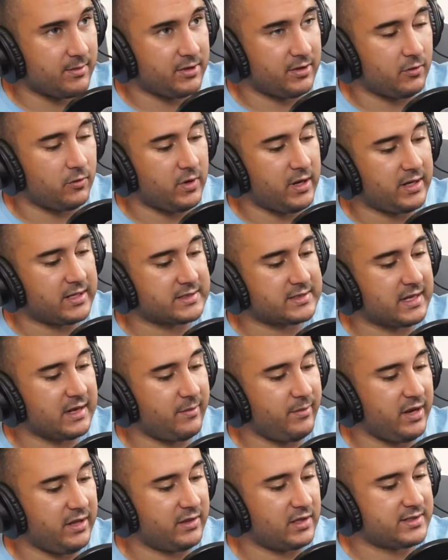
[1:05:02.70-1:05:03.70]
game of the week is going
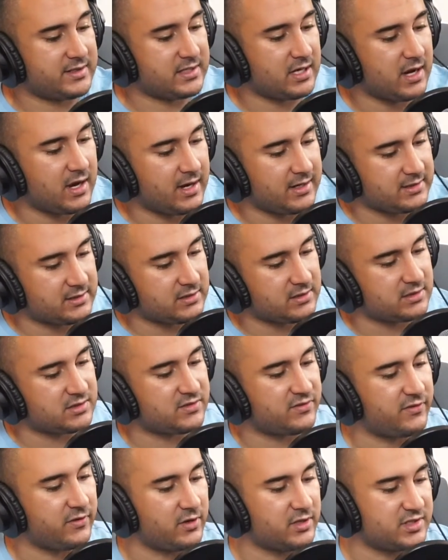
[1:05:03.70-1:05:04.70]
to be the
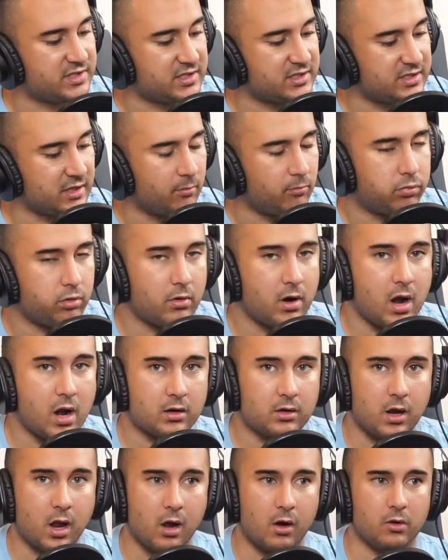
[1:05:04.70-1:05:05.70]
Titans versus the
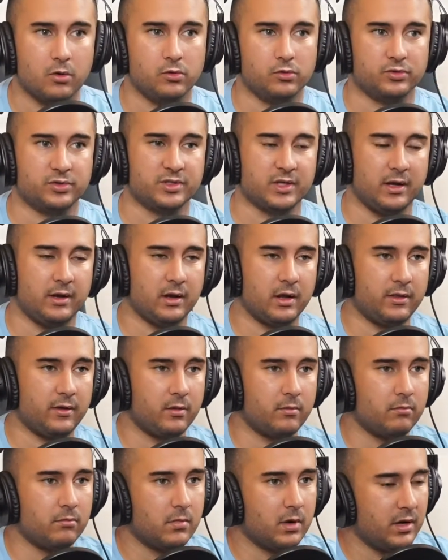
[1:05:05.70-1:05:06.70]
Broncos.
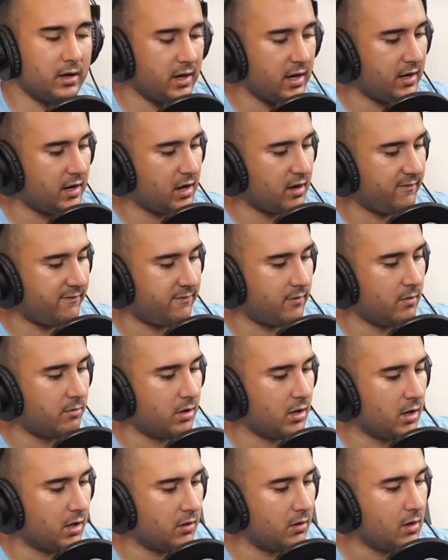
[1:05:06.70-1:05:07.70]
Another Monday Night
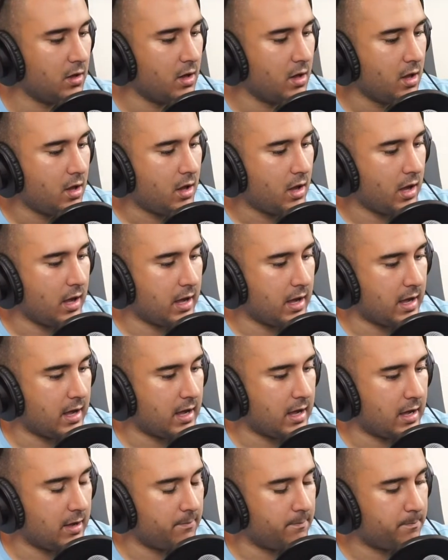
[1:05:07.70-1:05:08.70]
Football.
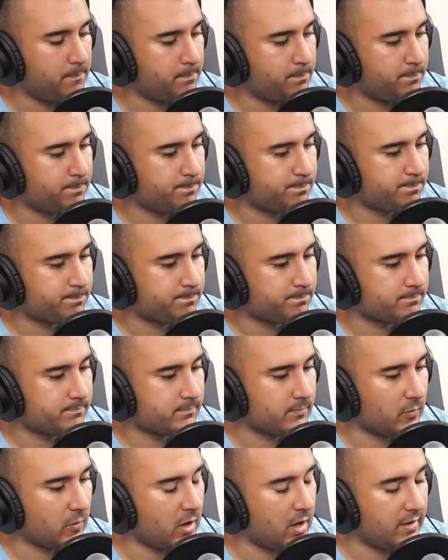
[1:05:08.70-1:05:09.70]
Wow,
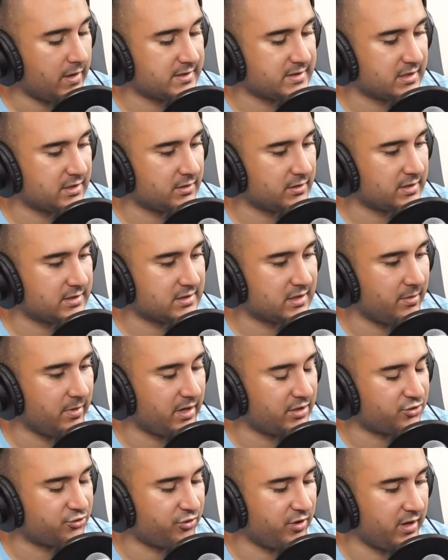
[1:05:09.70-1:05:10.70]
this is going to
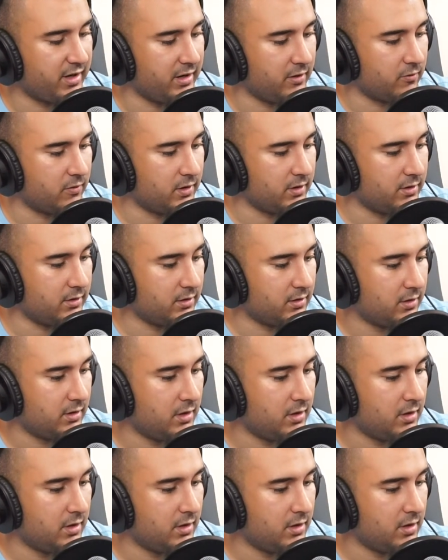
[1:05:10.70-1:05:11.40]
be a tricky one.